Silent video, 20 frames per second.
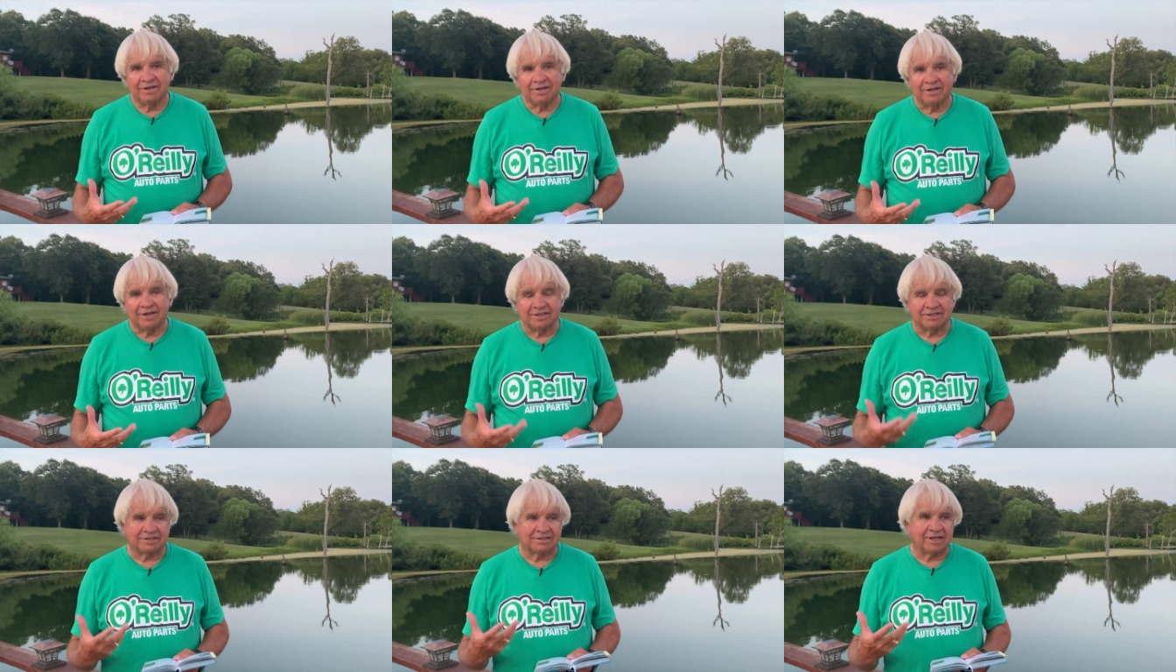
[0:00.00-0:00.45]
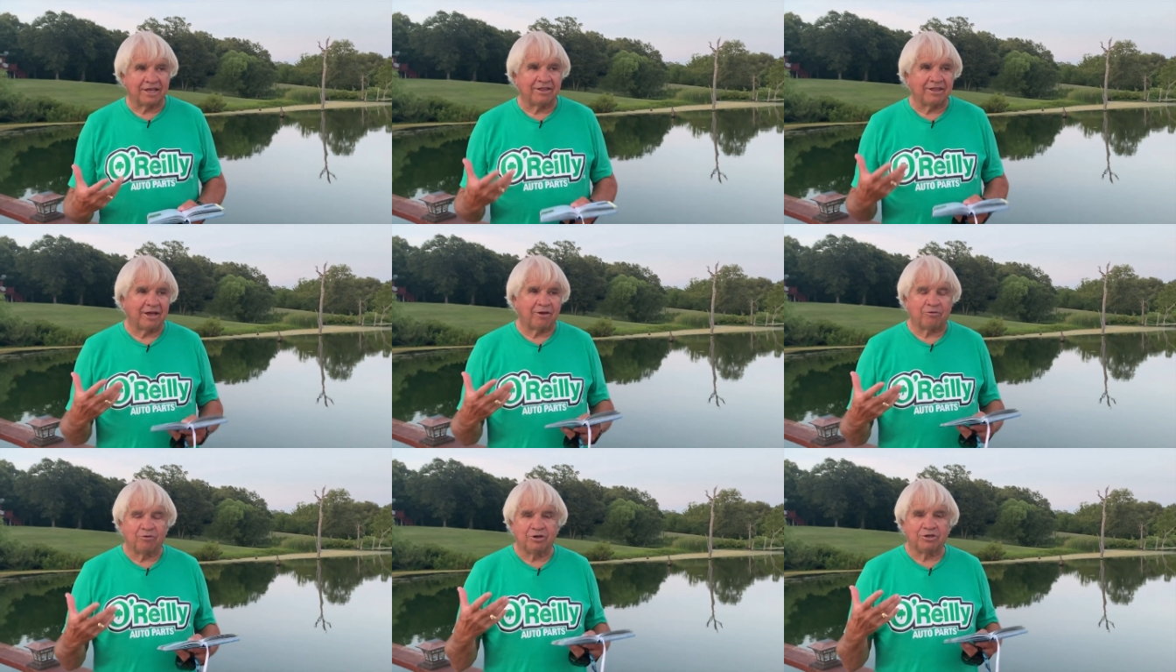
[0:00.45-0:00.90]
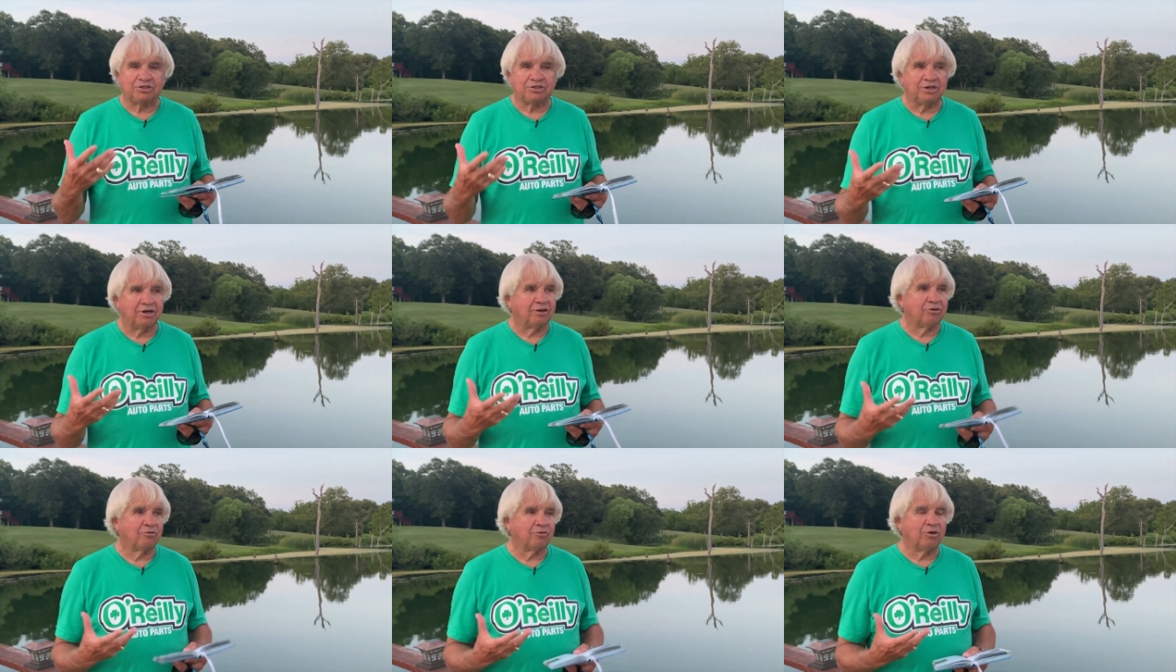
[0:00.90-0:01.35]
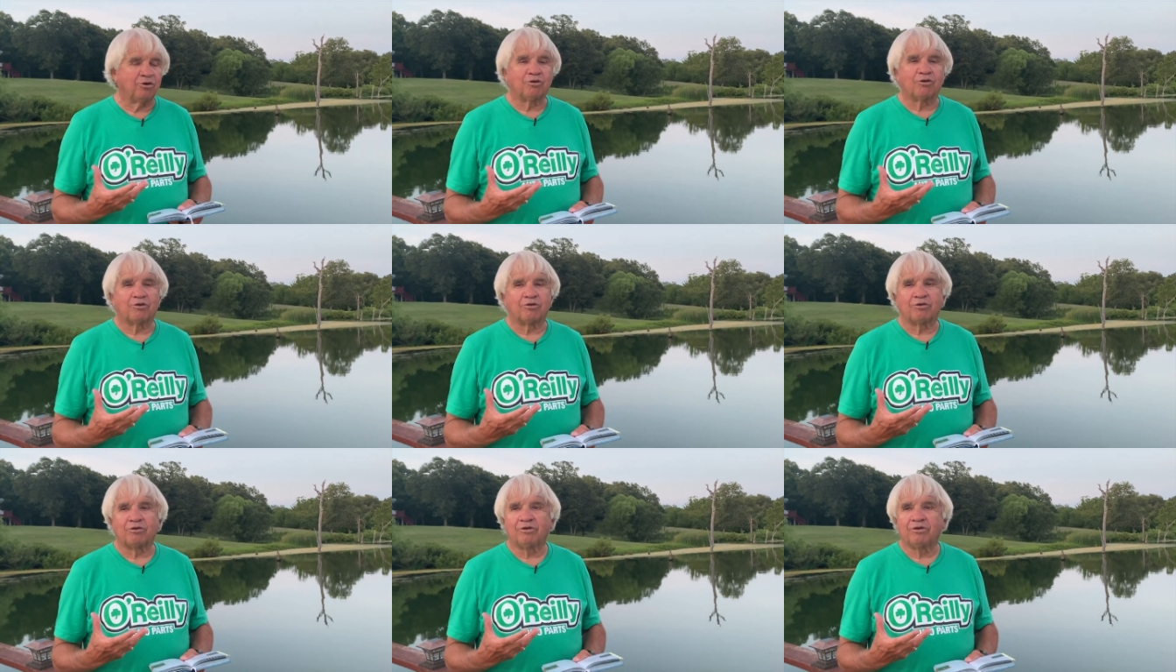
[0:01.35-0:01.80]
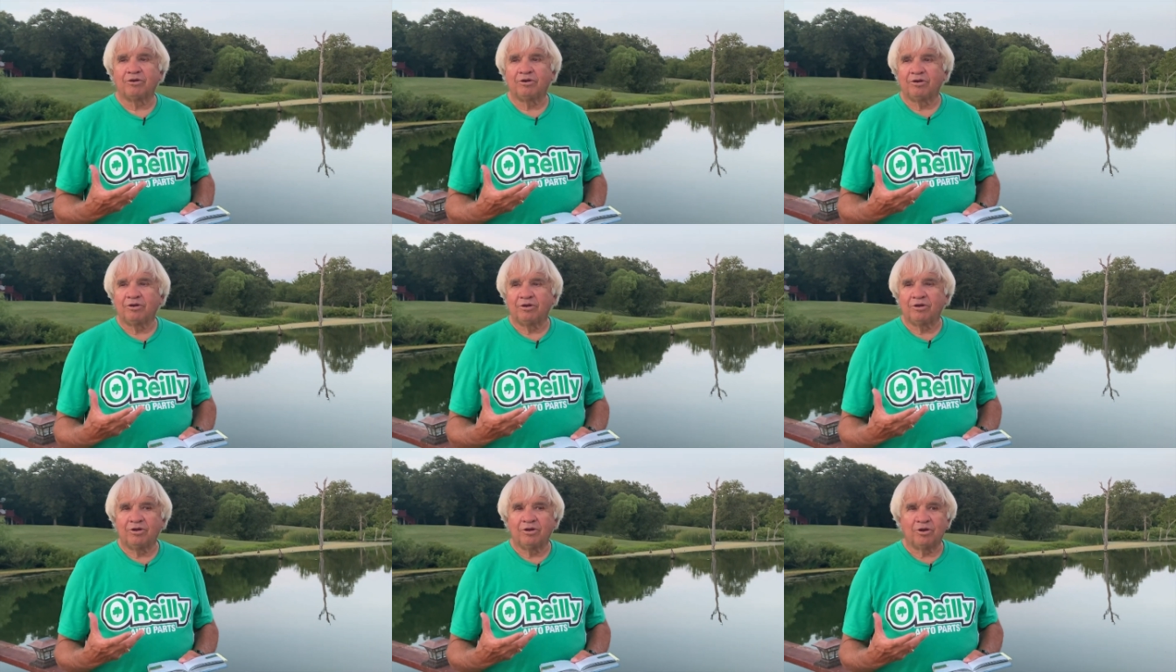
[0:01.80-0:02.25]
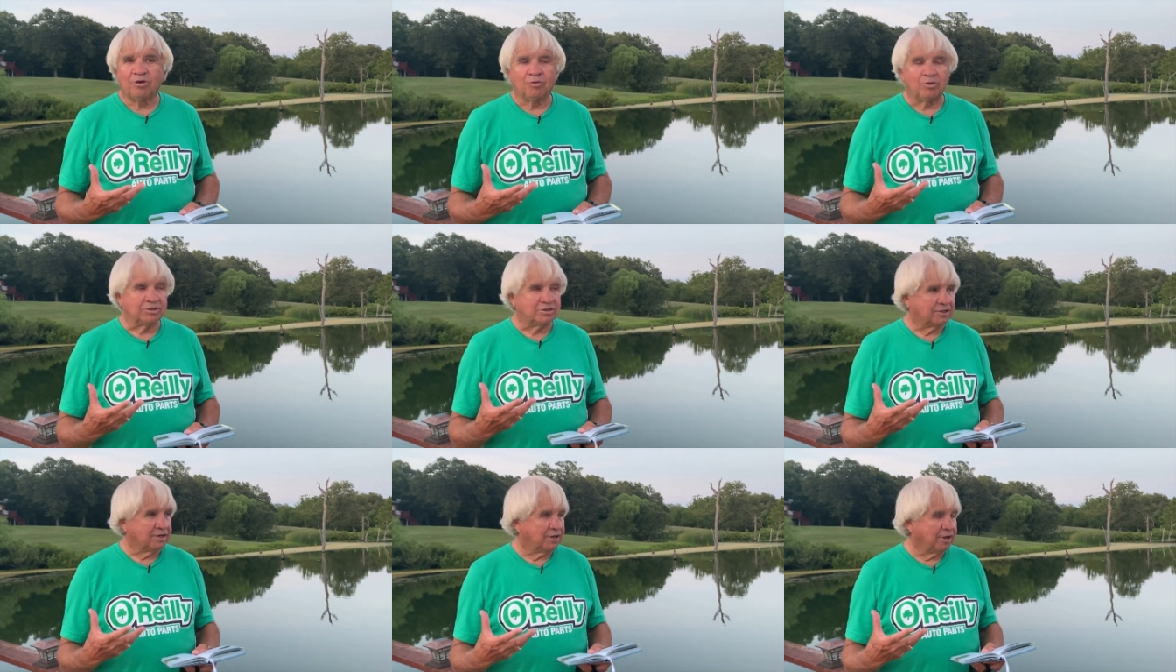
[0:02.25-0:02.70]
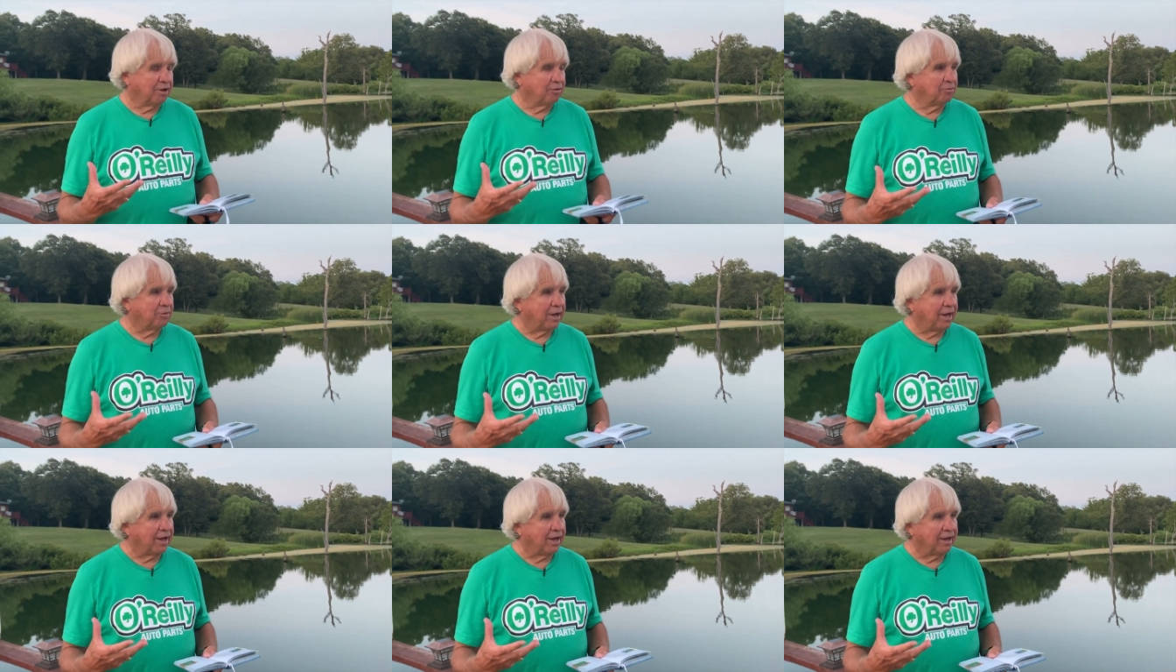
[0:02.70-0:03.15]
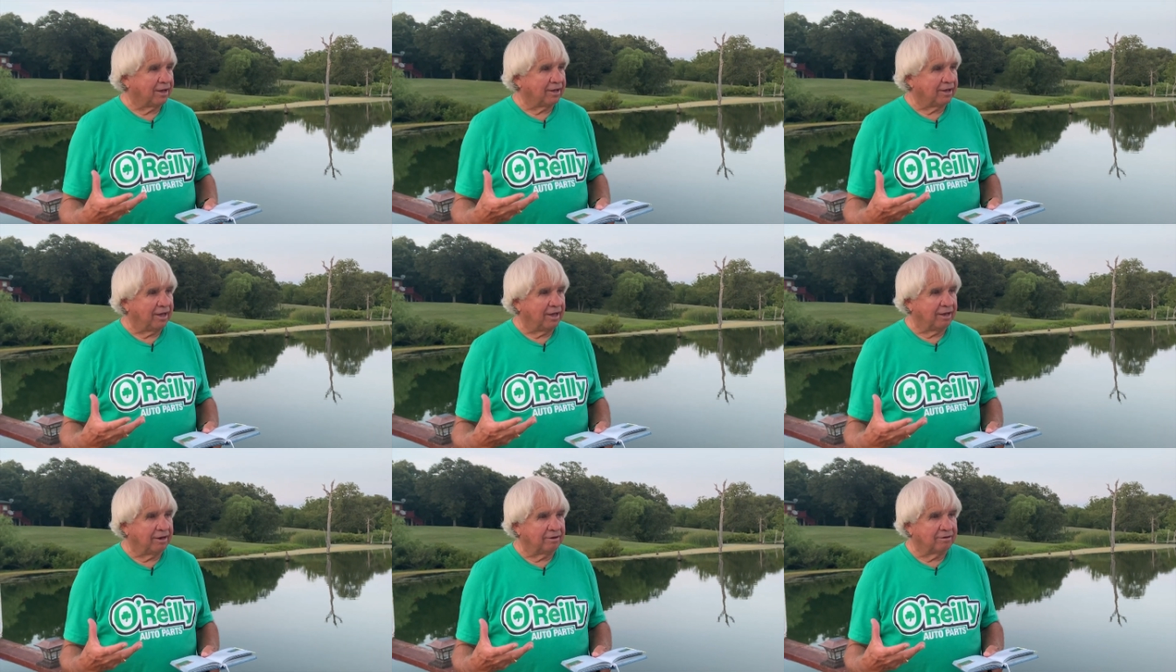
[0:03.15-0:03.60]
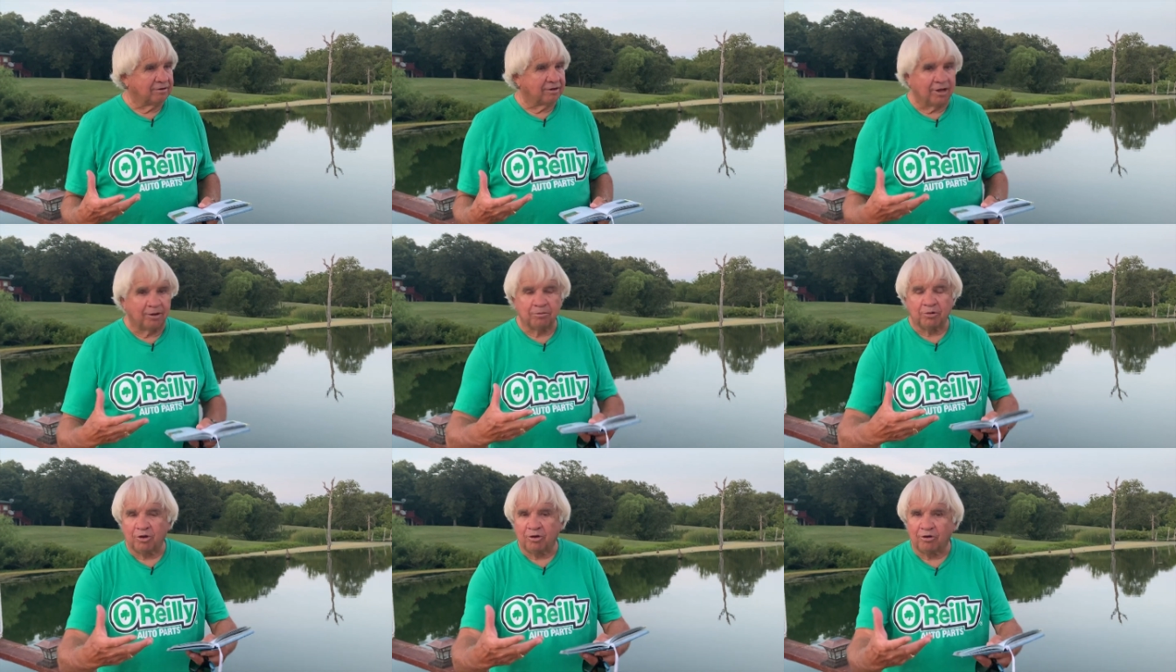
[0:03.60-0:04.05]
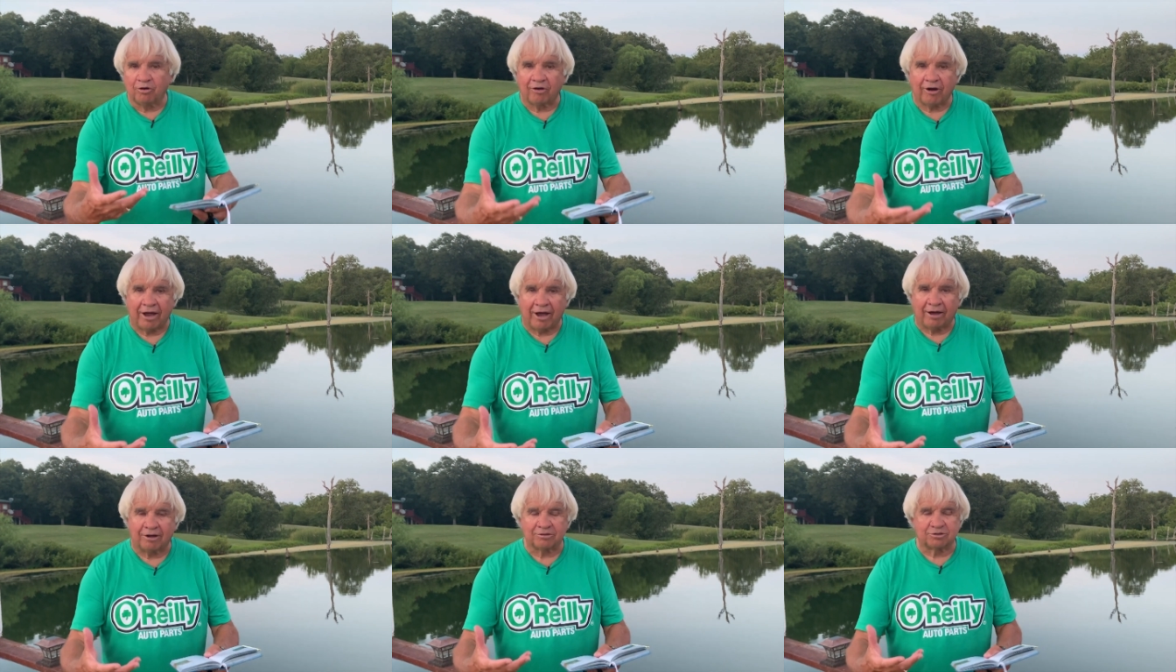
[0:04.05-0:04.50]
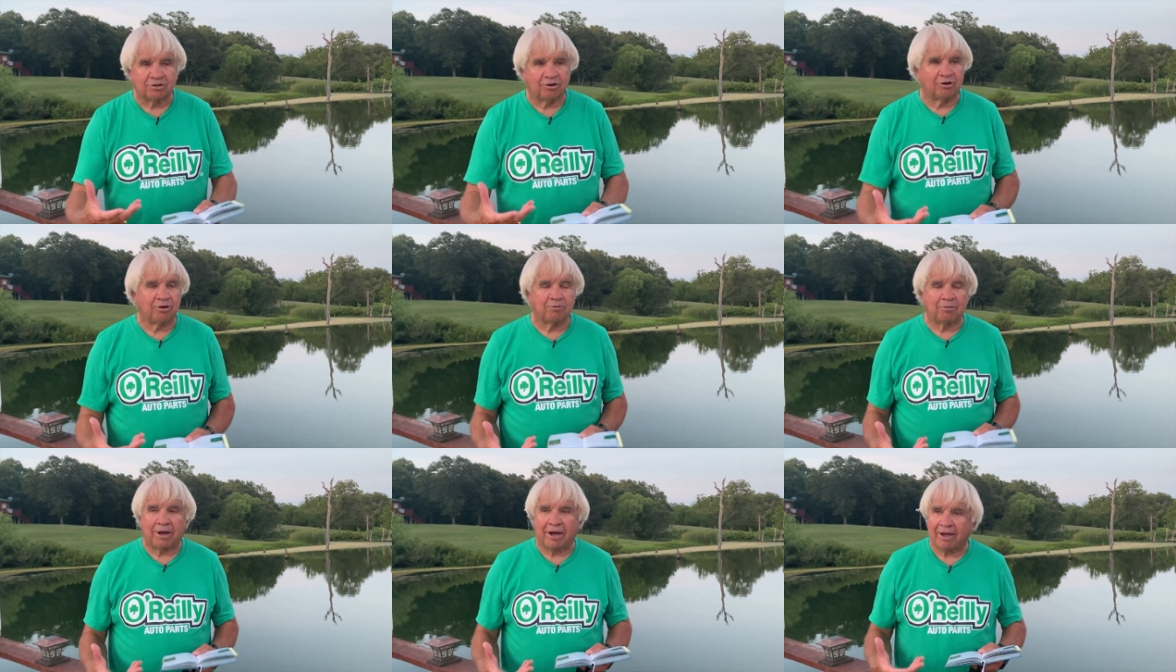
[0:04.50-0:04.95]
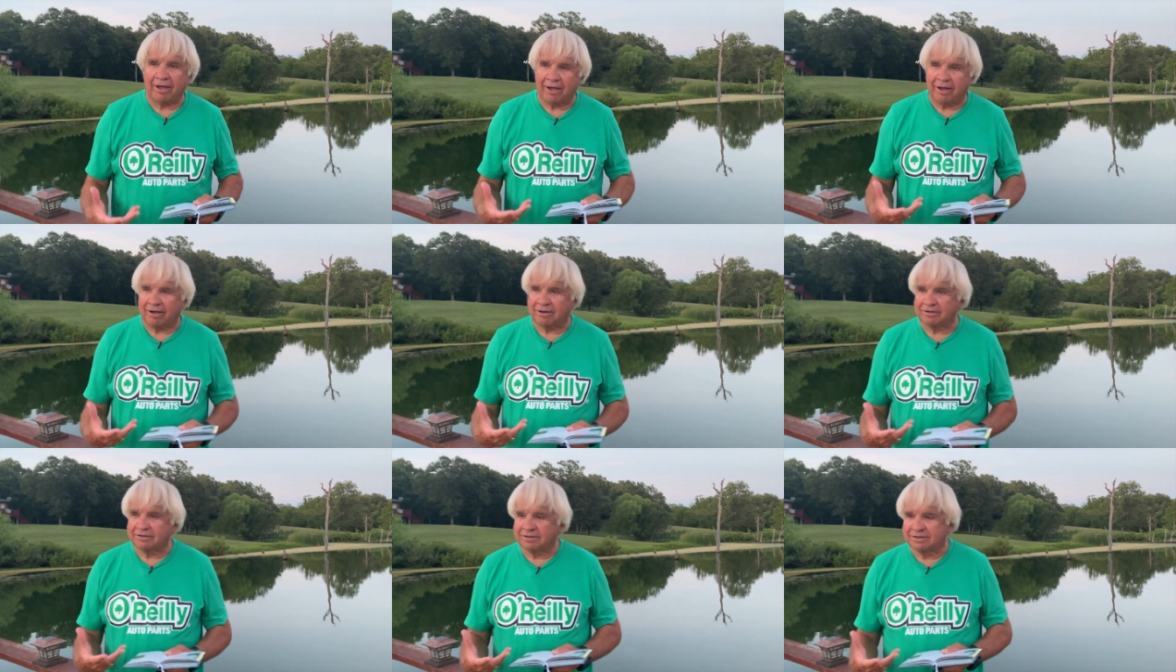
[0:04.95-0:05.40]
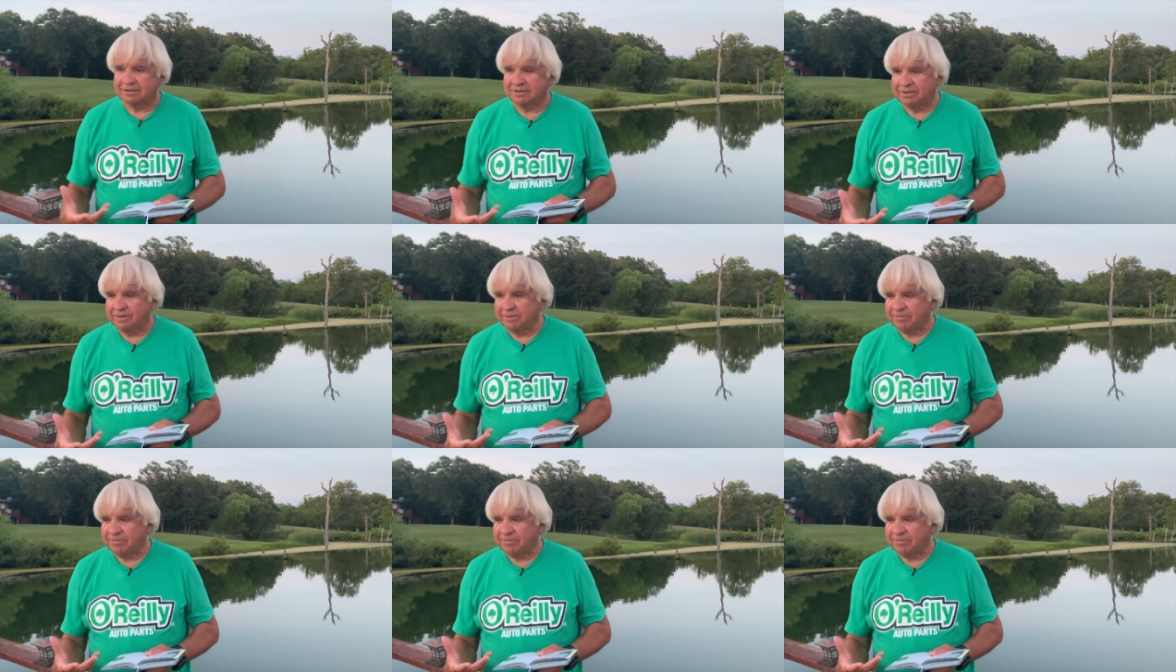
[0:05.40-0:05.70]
Let's say that rich young ruler was to come back and come to your house or to my house